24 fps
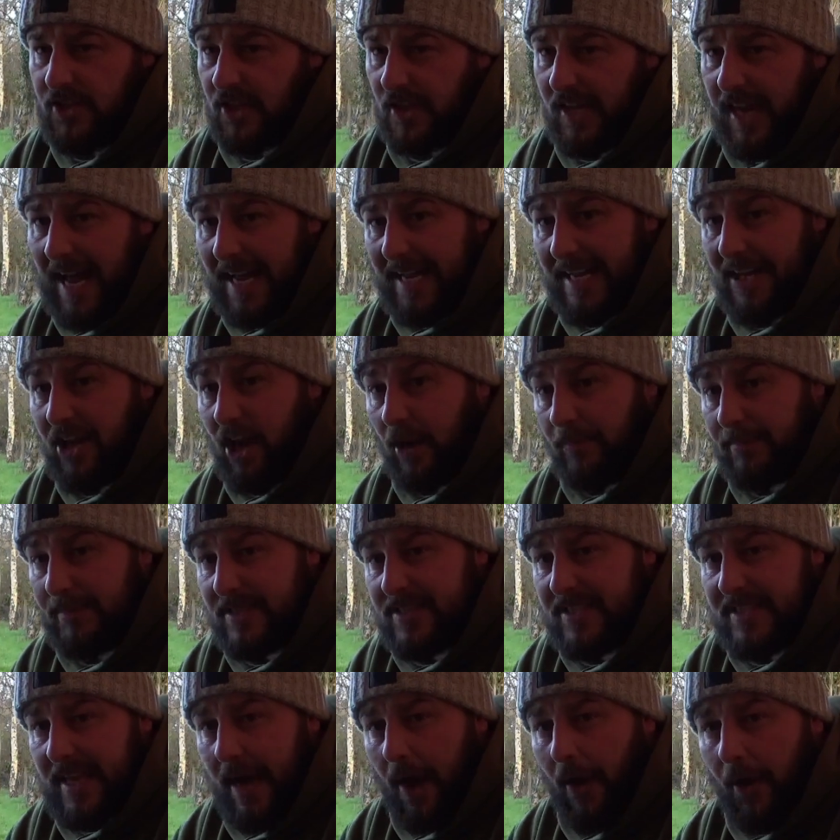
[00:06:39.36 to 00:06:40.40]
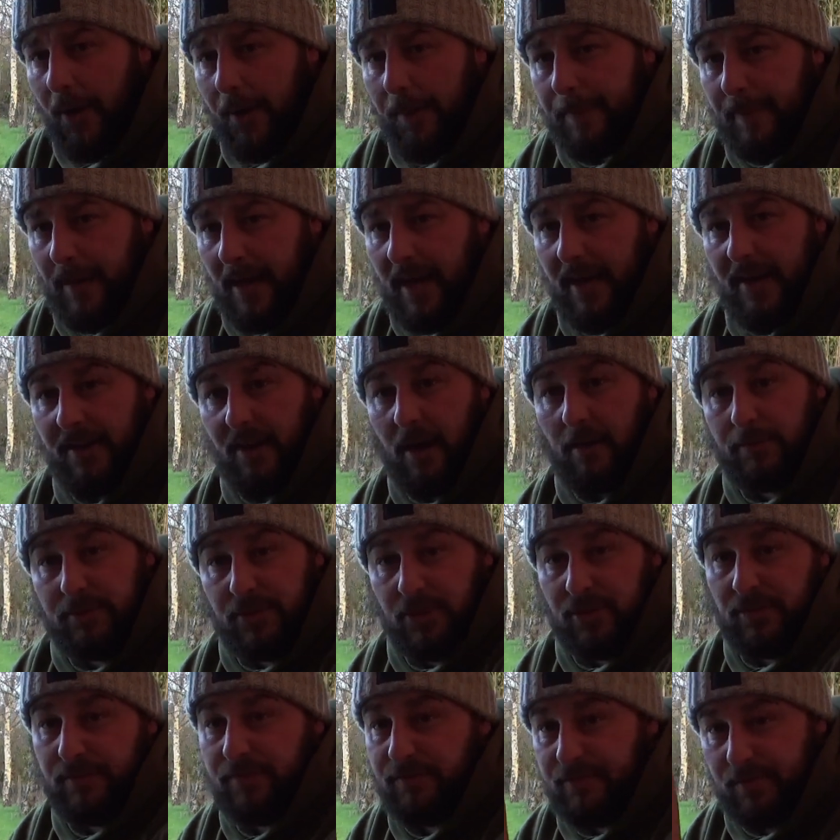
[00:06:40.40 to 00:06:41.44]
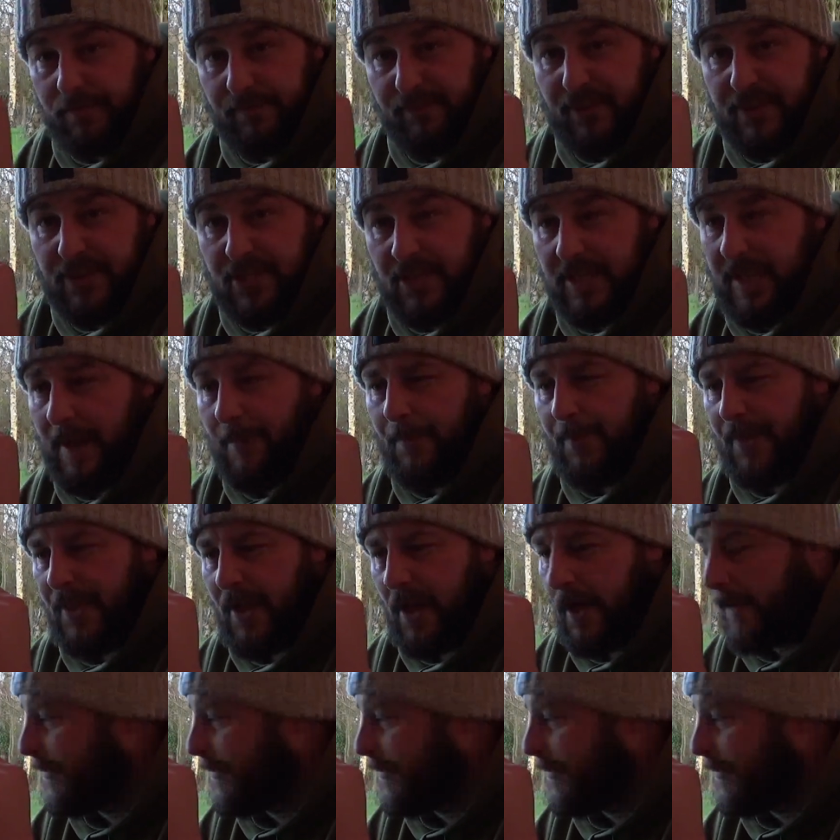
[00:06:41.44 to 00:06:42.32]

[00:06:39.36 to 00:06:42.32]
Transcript: on a helicopter setup, and I'm just fishing them with